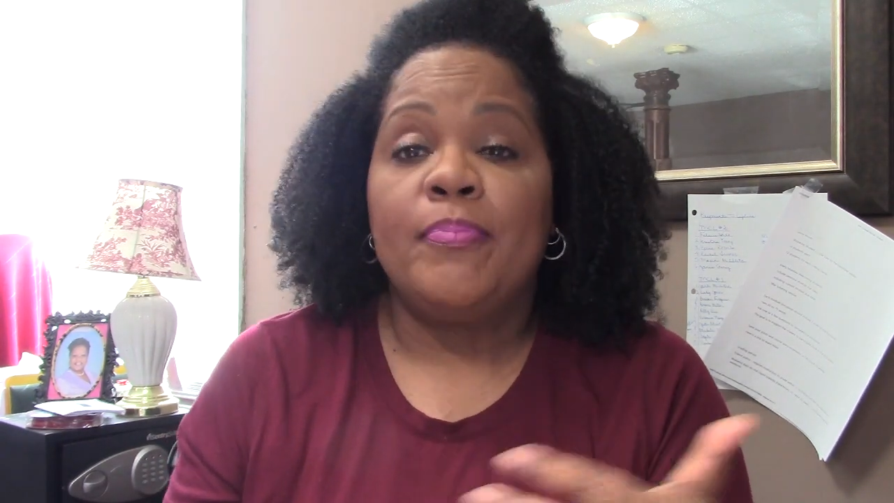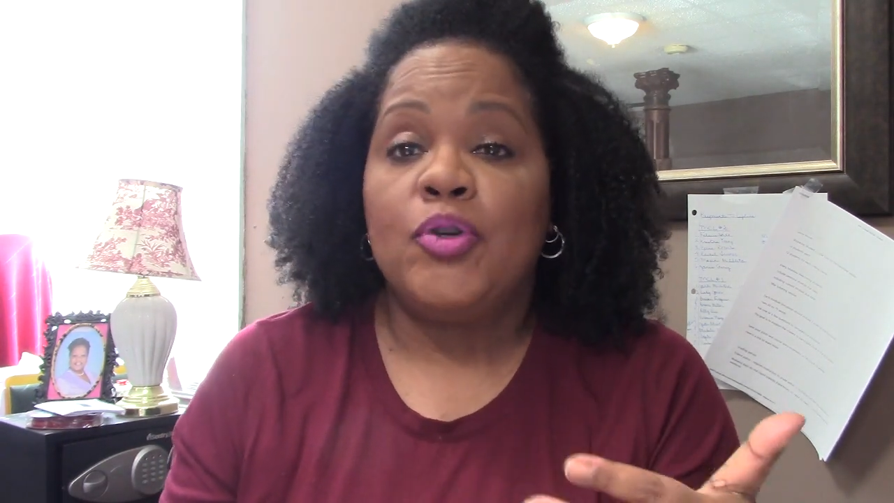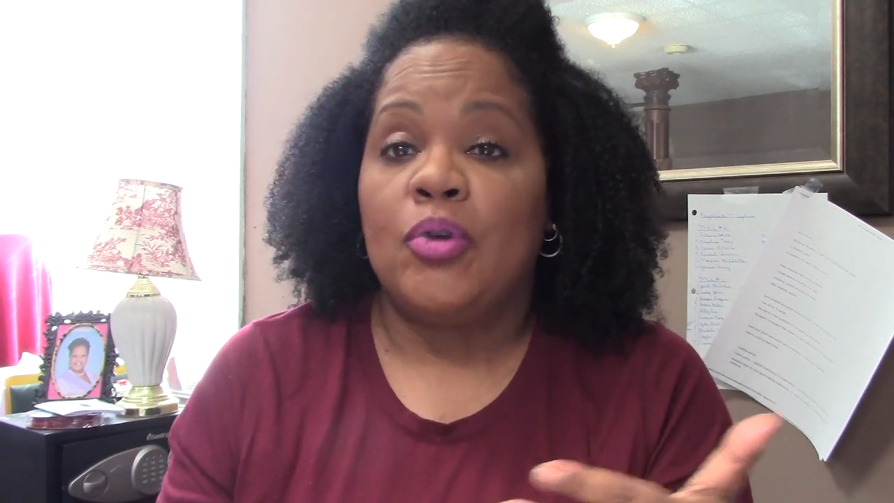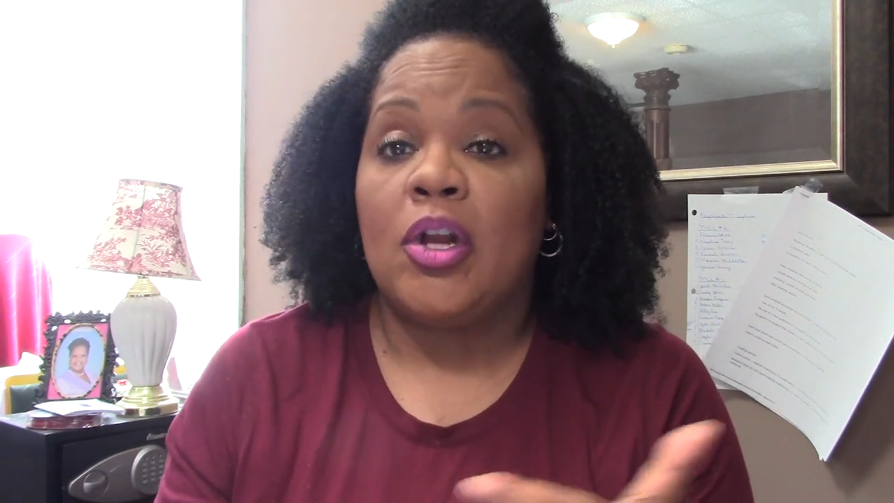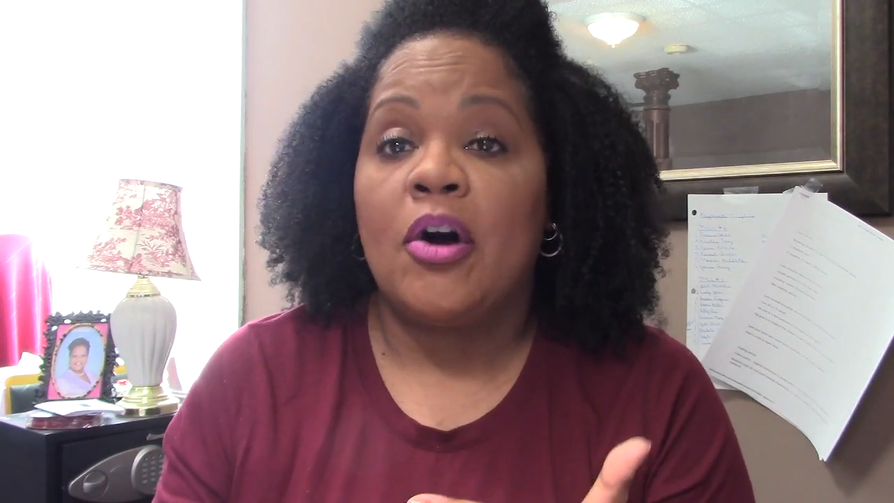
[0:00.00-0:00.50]

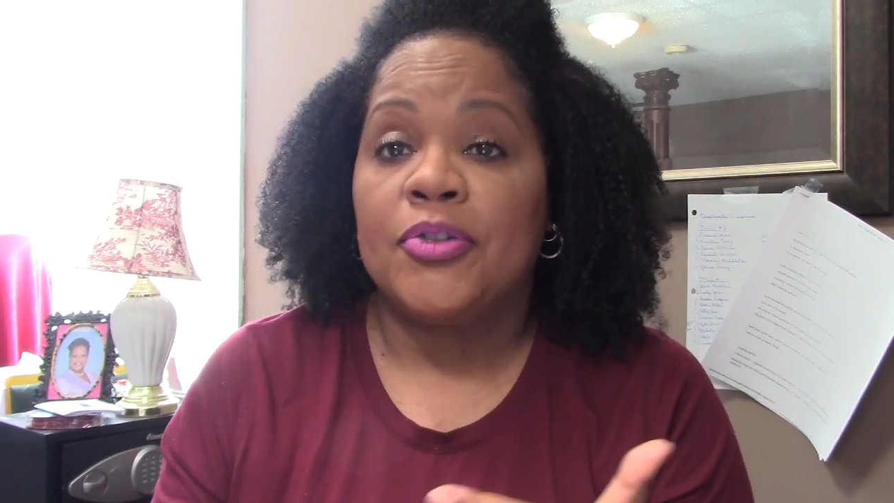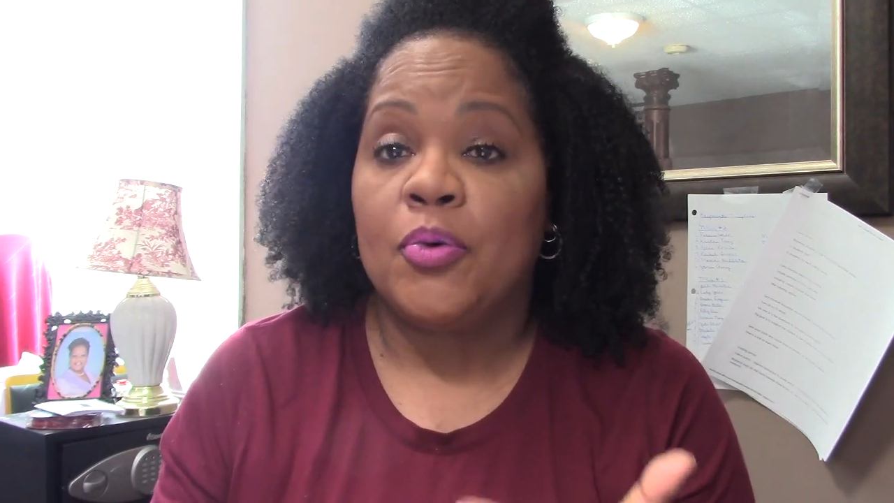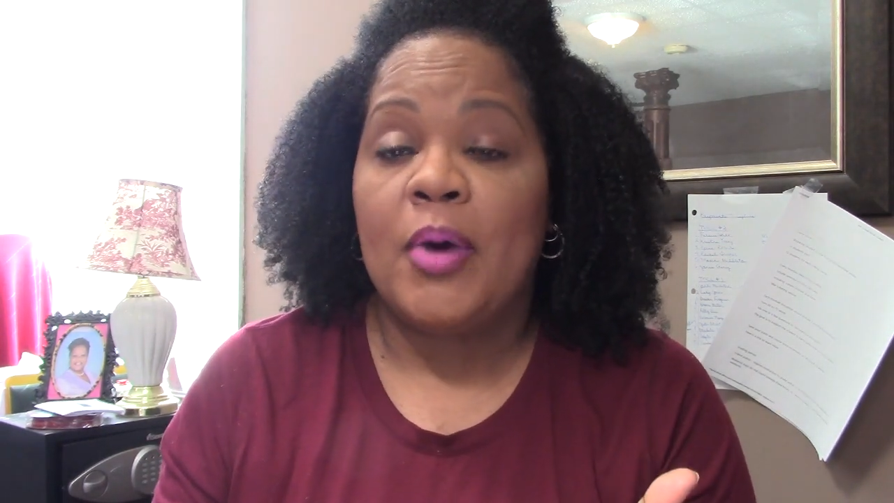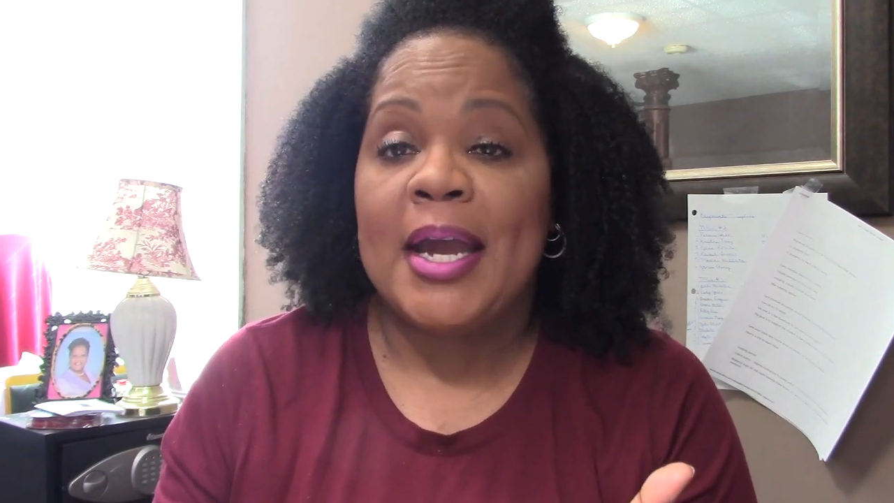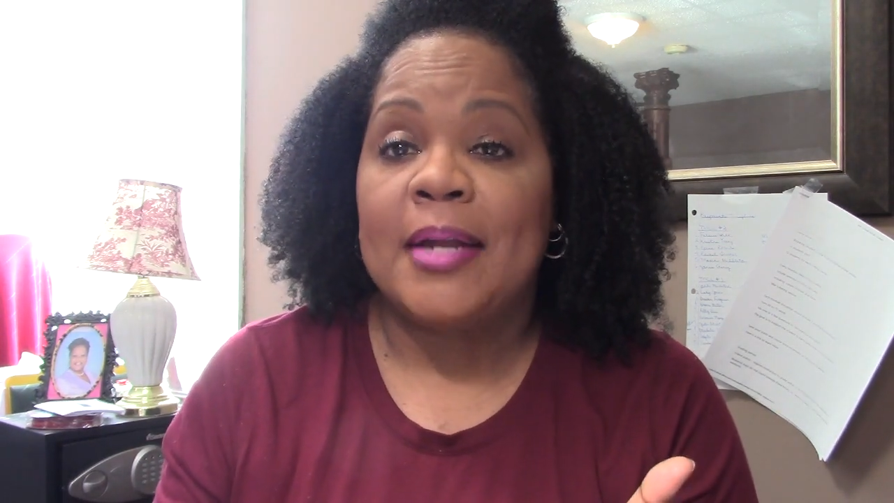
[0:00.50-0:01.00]
you along the
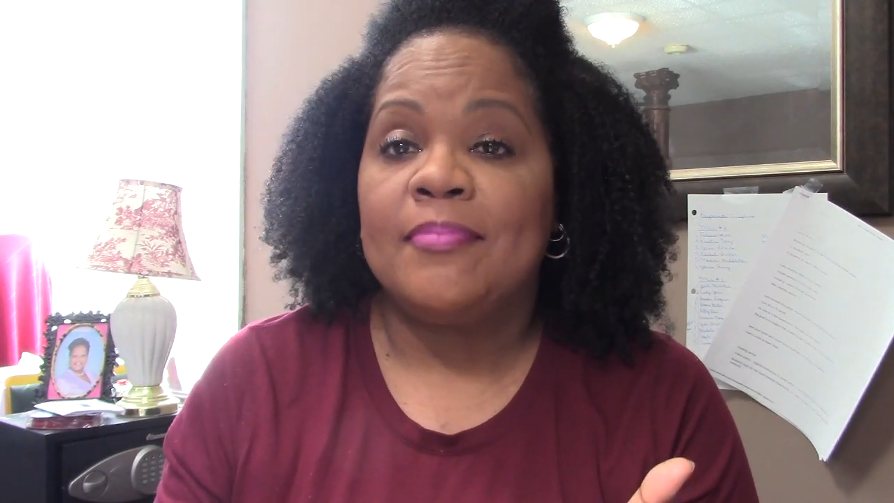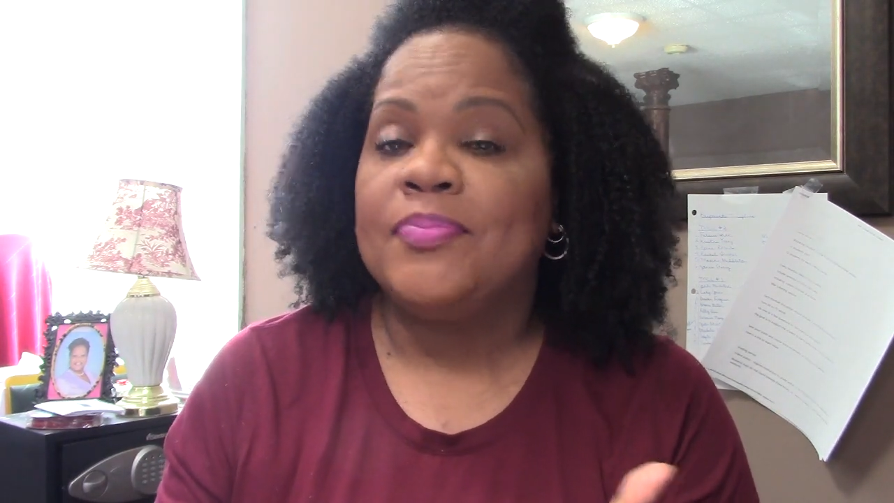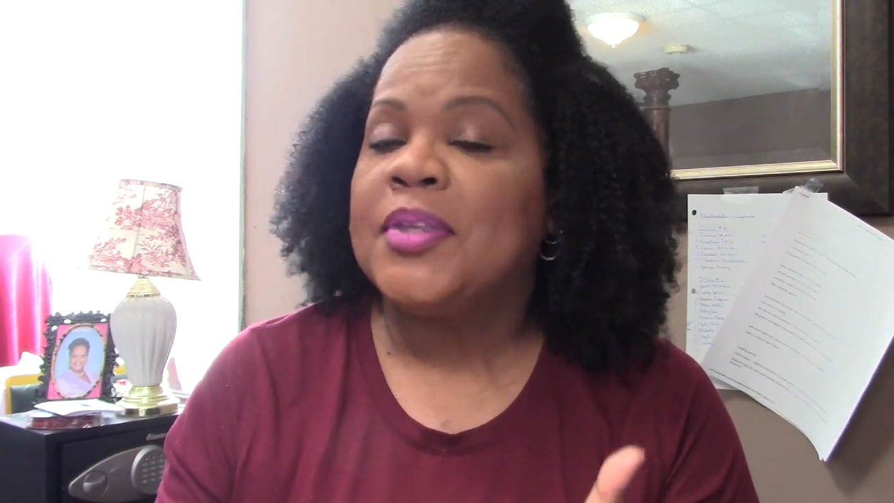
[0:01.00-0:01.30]
way.